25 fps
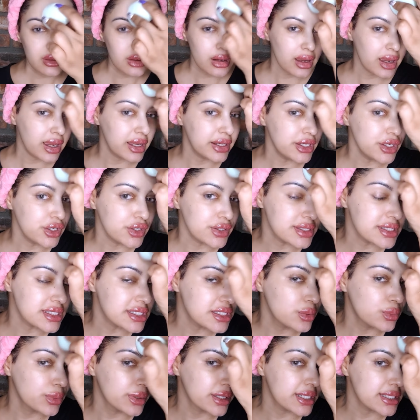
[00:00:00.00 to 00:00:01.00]
And you can
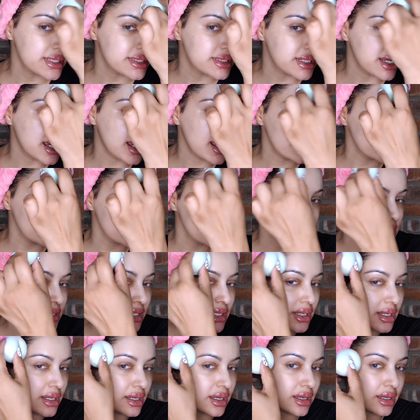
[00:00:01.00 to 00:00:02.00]
see what it does.
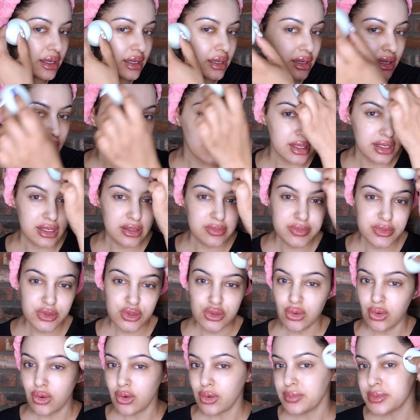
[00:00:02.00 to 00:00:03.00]
It
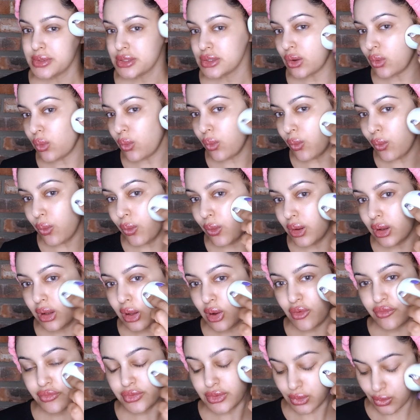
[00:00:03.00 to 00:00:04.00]
absorbs all
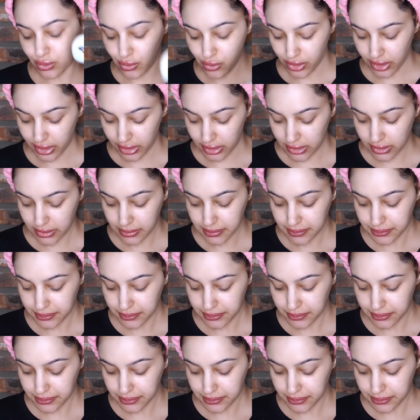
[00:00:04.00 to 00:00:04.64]
of the oil.